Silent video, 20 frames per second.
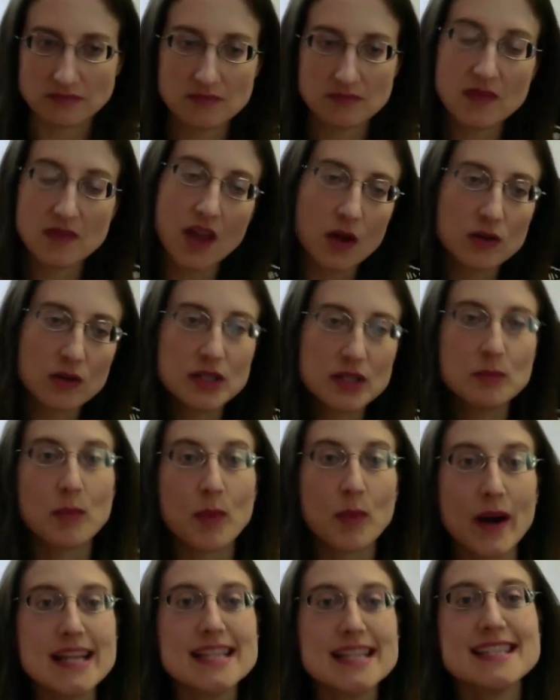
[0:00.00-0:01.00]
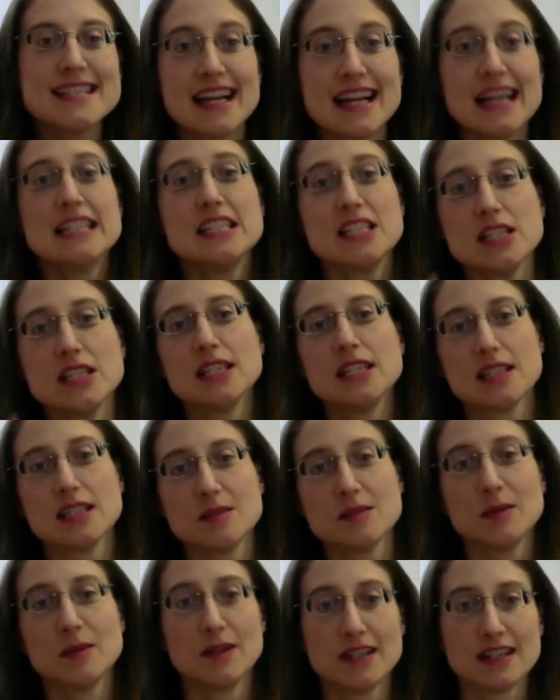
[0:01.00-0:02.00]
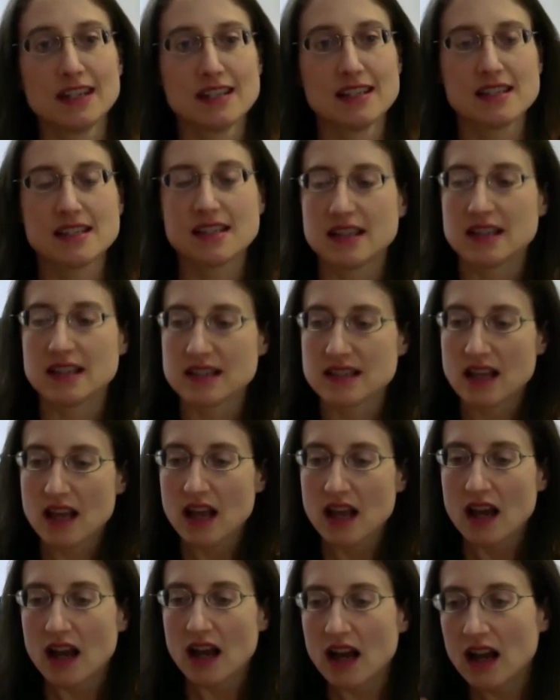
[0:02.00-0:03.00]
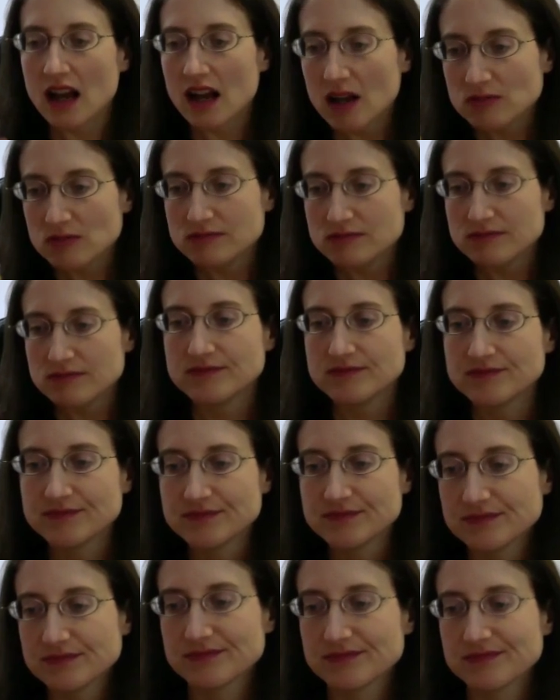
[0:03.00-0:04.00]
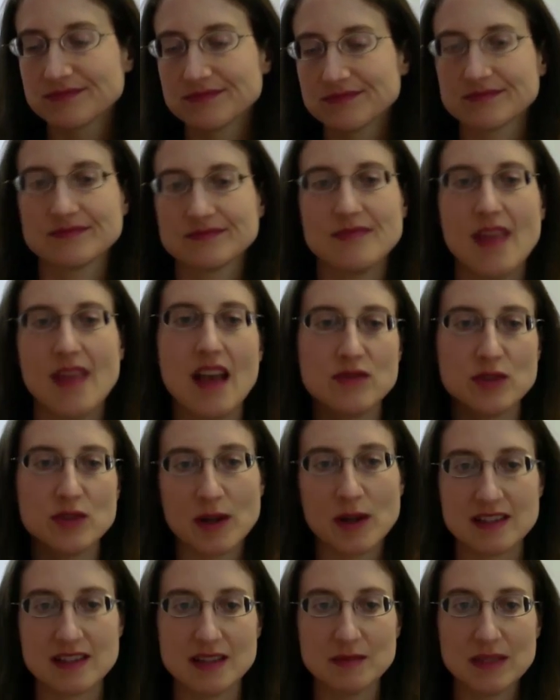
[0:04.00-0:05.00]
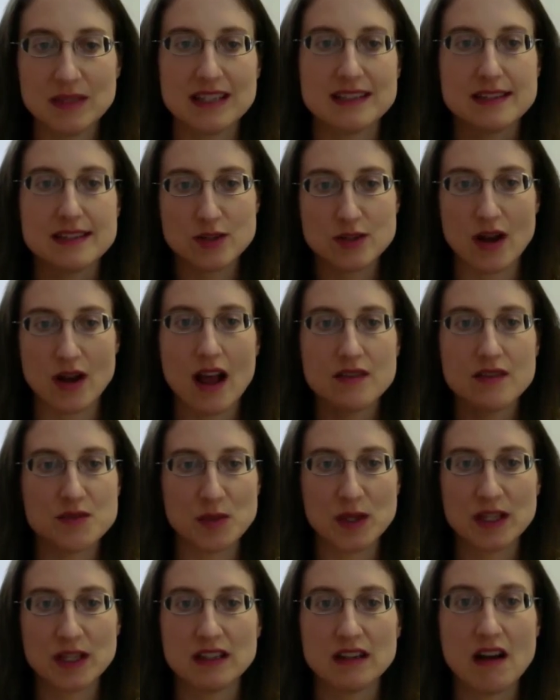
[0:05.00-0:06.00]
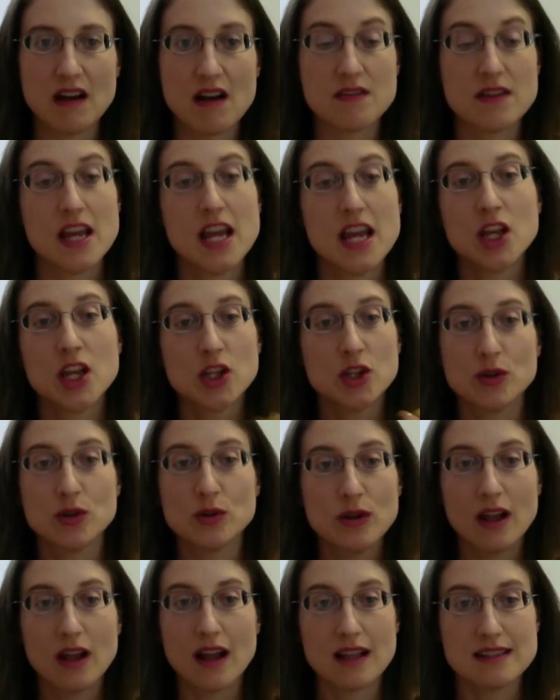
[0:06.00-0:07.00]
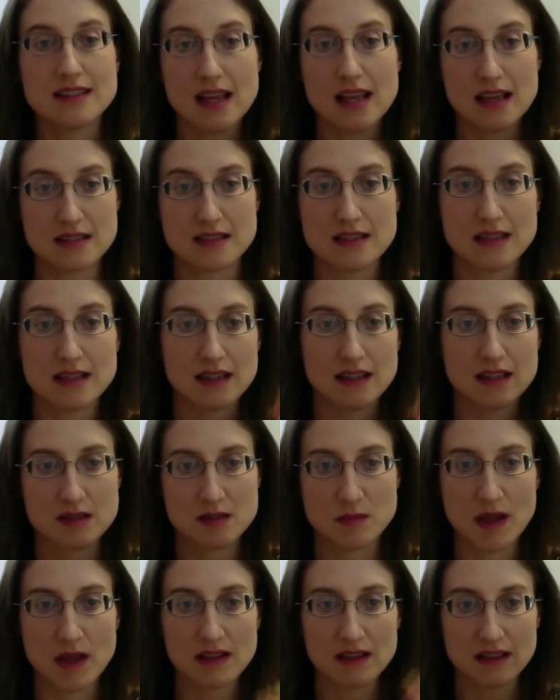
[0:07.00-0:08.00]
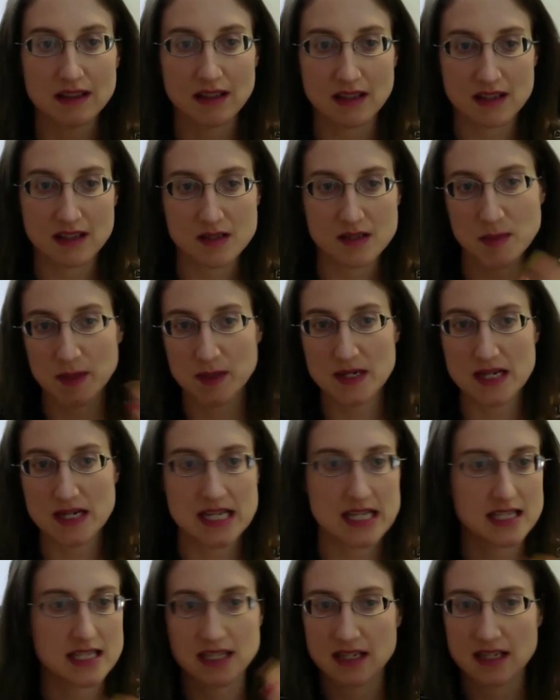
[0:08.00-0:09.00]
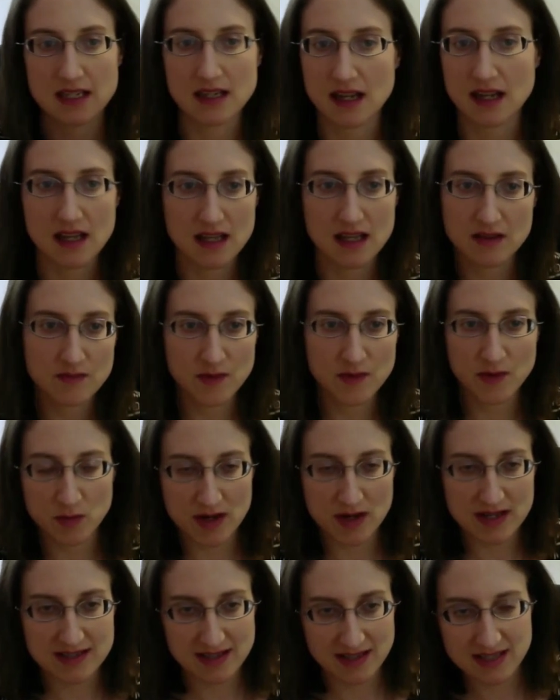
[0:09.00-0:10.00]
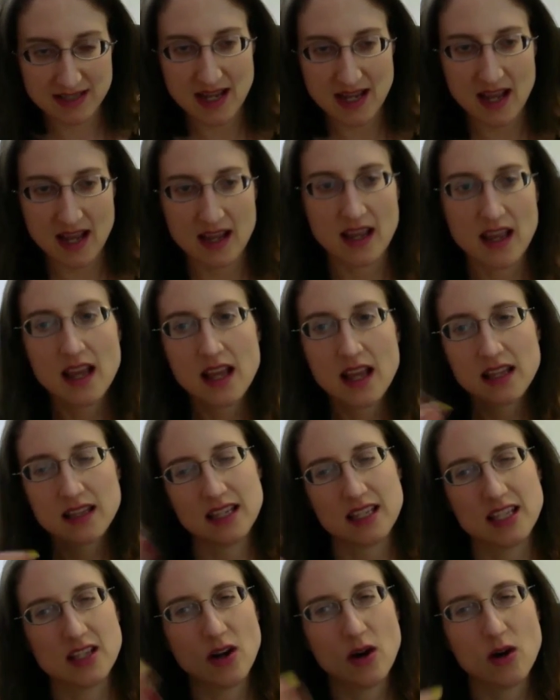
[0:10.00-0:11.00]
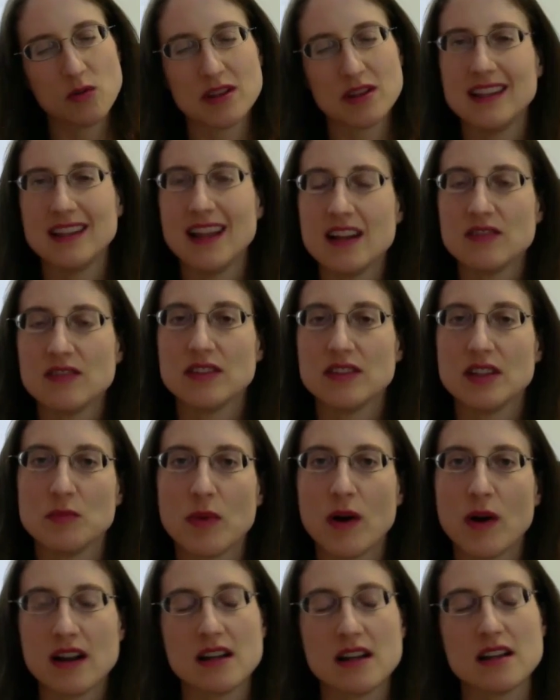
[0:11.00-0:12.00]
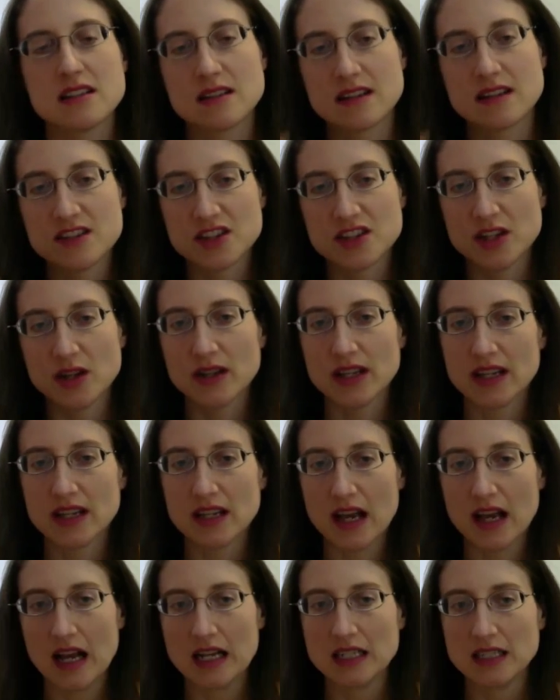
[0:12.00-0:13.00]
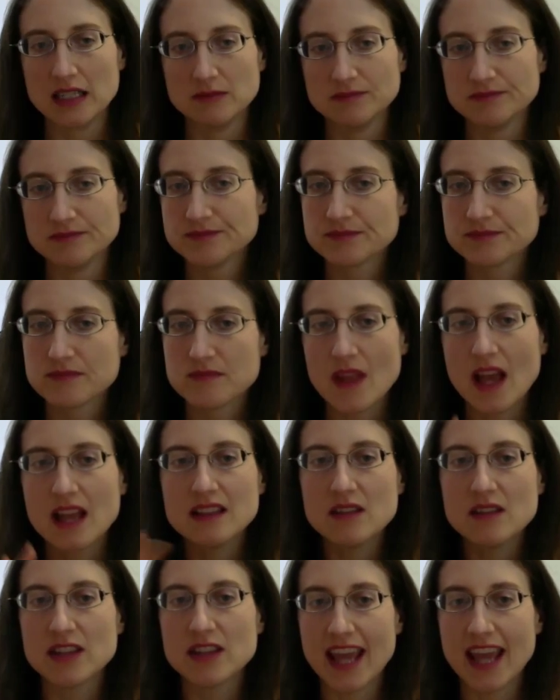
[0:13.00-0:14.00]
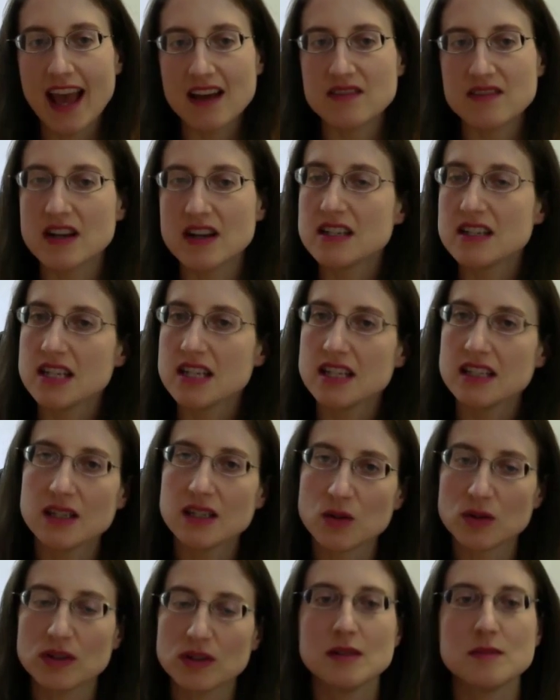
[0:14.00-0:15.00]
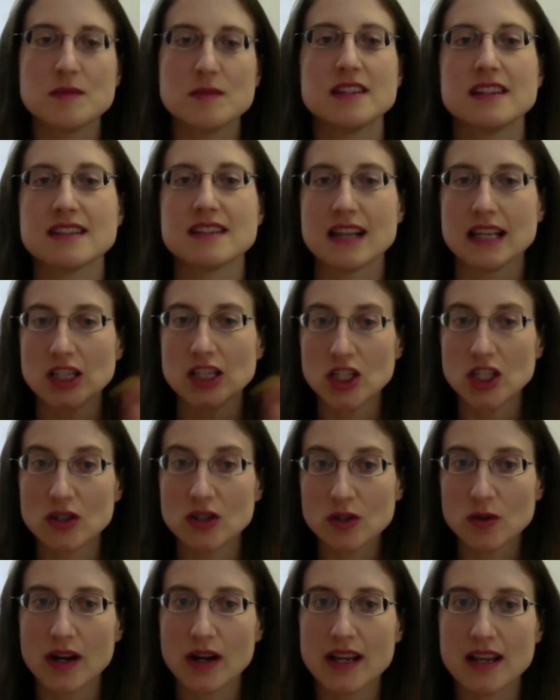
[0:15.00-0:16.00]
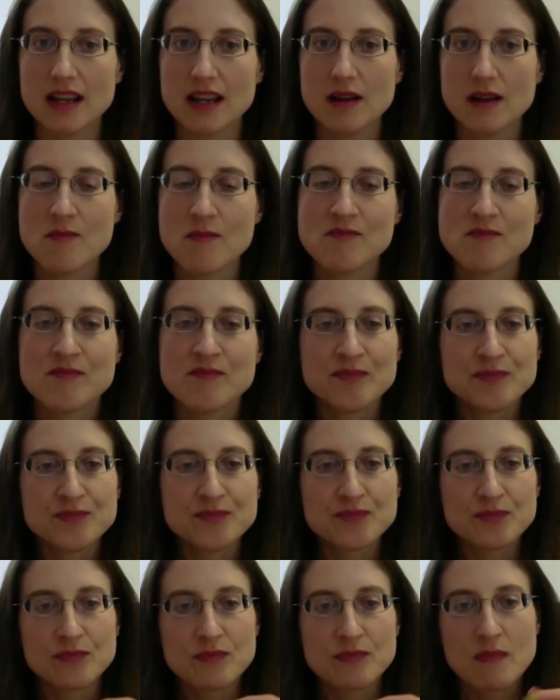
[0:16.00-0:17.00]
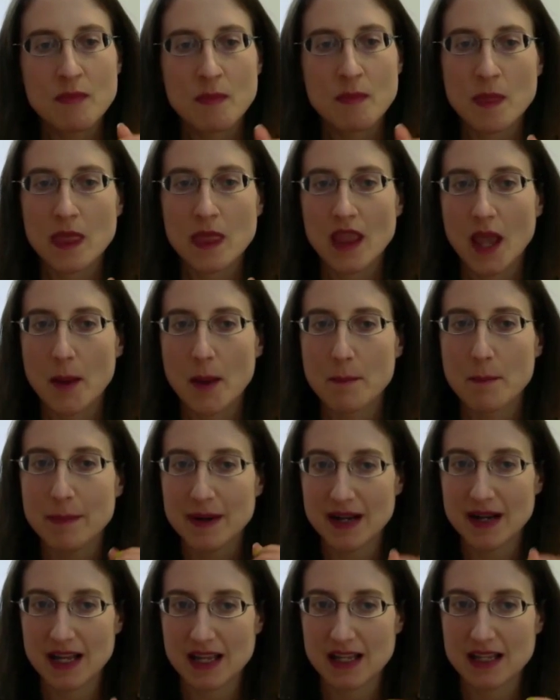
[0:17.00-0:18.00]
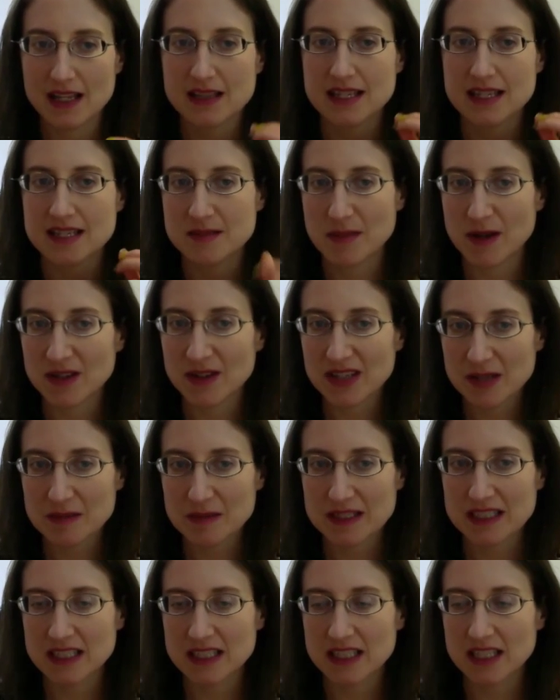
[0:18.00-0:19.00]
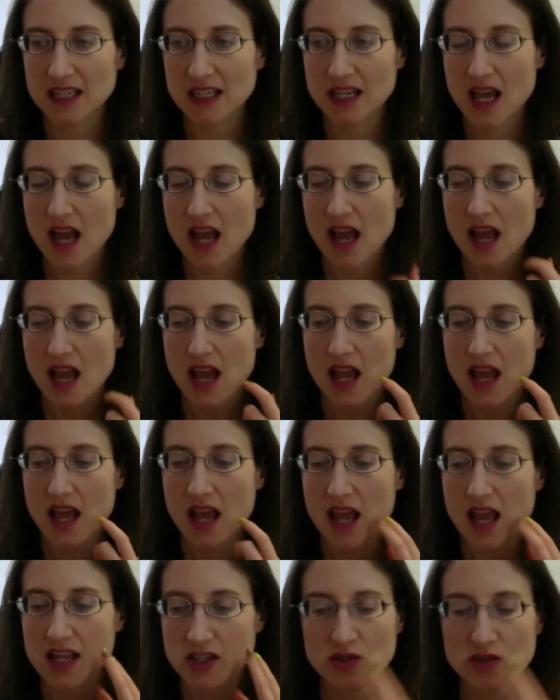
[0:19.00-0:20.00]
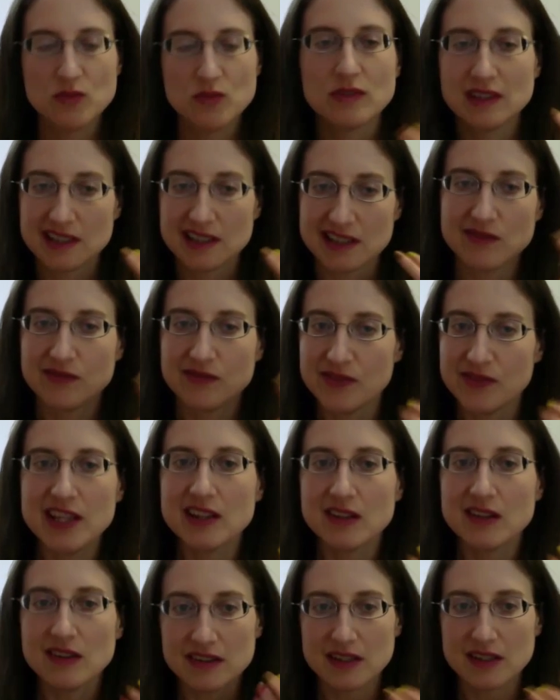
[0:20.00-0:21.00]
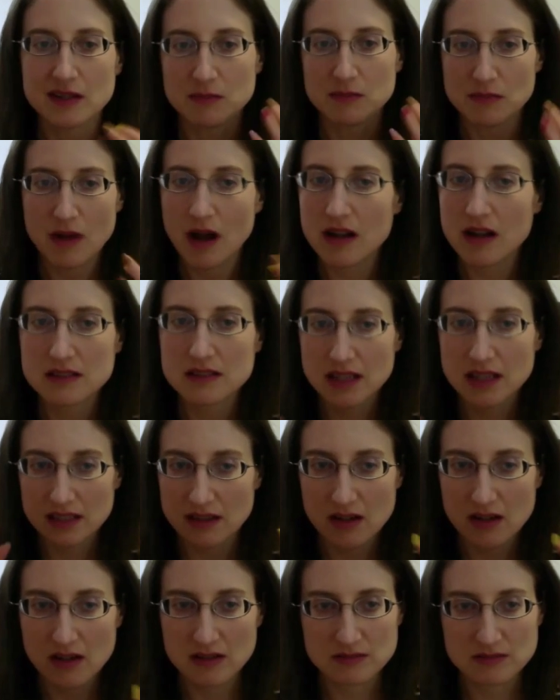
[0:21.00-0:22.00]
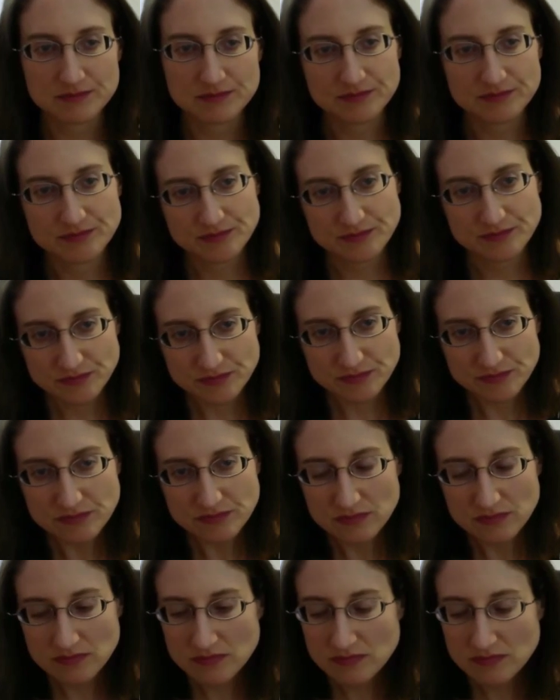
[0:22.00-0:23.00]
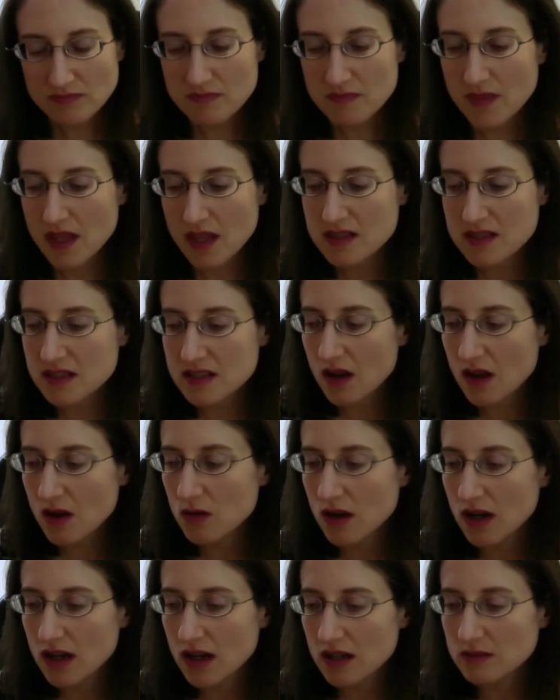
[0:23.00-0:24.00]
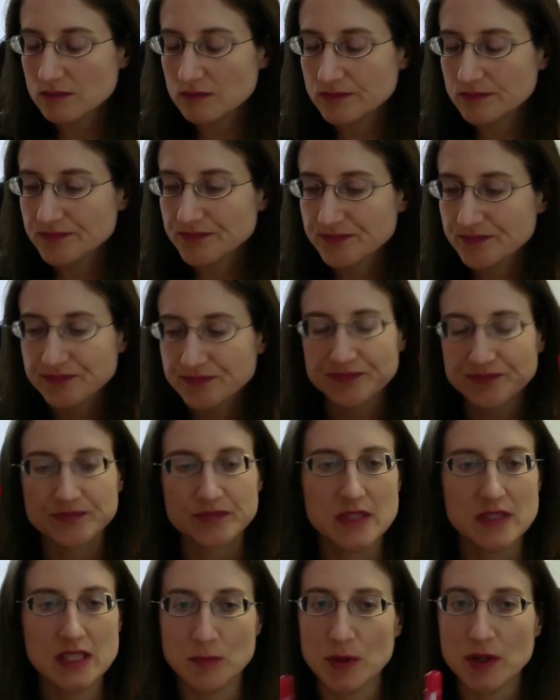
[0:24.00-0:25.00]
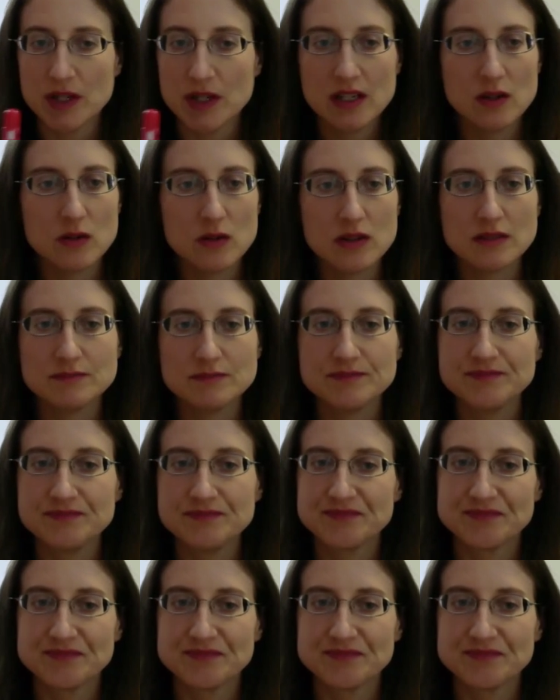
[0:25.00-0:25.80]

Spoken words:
The only bright side to the experience is after about 10 minutes of dry, you peel it off, you're not tasting it, smelling it, experiencing it for the rest of the day like you are with a lot of lip products, because, you know, like I love the Kat Von D liquid lipsticks. They look great, but they smell chemically, and you feel them all day long. So you put it on.